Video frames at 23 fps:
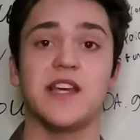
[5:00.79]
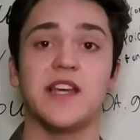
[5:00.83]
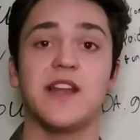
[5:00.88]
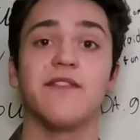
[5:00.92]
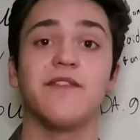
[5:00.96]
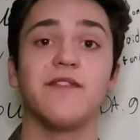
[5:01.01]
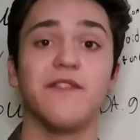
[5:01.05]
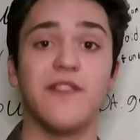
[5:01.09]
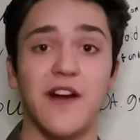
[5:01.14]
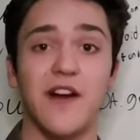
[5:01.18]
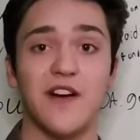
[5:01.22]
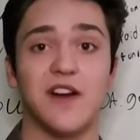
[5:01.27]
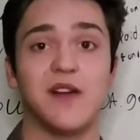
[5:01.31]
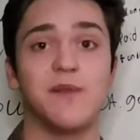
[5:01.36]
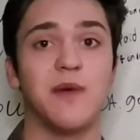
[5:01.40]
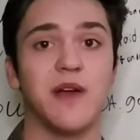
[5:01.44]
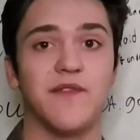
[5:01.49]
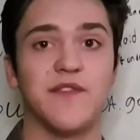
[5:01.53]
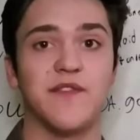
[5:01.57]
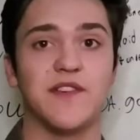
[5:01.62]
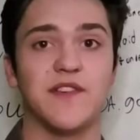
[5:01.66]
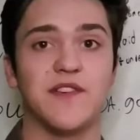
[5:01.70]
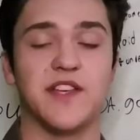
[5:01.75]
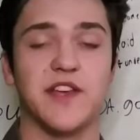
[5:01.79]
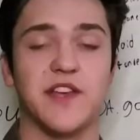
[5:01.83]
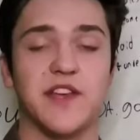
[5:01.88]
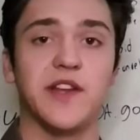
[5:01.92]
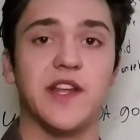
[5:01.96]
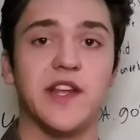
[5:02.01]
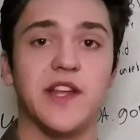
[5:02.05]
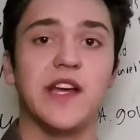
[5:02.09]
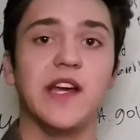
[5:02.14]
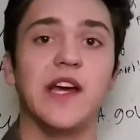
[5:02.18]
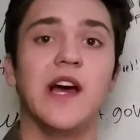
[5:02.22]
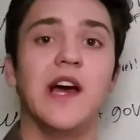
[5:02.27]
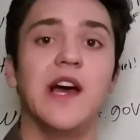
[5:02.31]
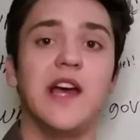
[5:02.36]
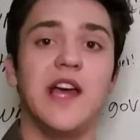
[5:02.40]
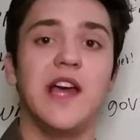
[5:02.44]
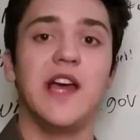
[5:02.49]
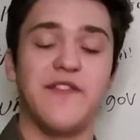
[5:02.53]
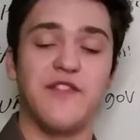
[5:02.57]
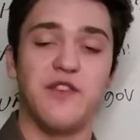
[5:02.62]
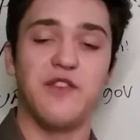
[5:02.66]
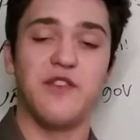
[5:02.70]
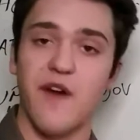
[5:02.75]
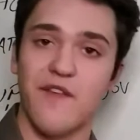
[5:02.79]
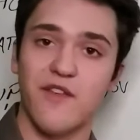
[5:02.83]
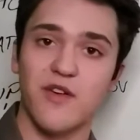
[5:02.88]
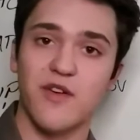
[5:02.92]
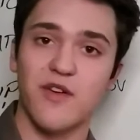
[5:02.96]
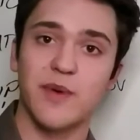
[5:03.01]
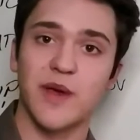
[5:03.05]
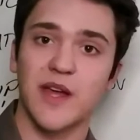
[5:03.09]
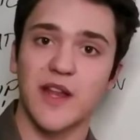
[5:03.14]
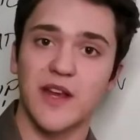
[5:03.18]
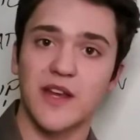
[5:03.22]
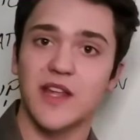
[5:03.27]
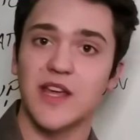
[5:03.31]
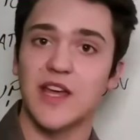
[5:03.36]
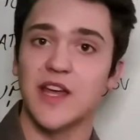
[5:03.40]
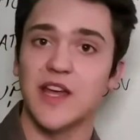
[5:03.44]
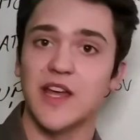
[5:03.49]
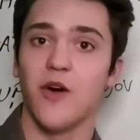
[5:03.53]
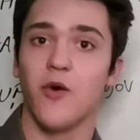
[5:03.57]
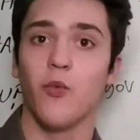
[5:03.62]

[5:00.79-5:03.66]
in a very big facility. If you've ever been in a